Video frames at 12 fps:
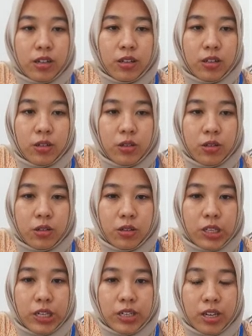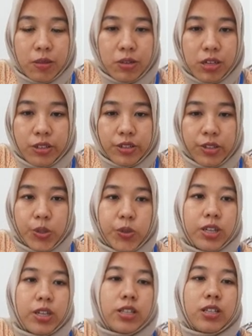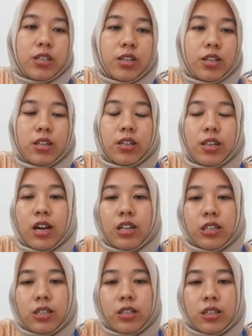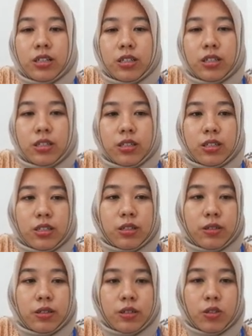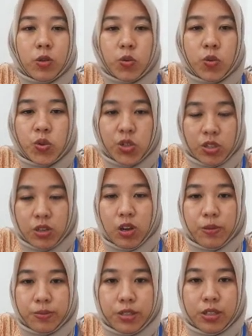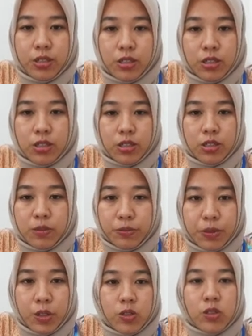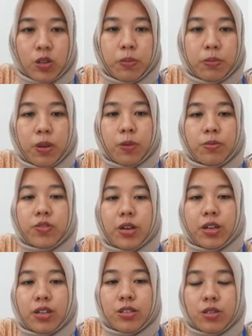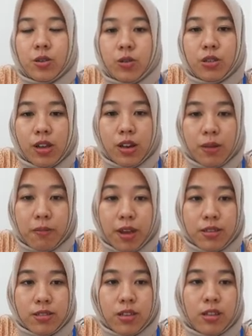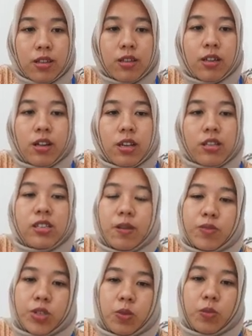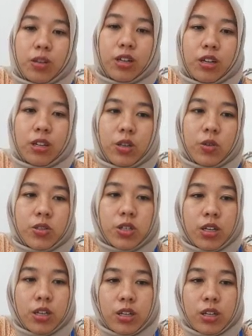it can be concluded that the notion of the philosophy of science contain a basic conception which include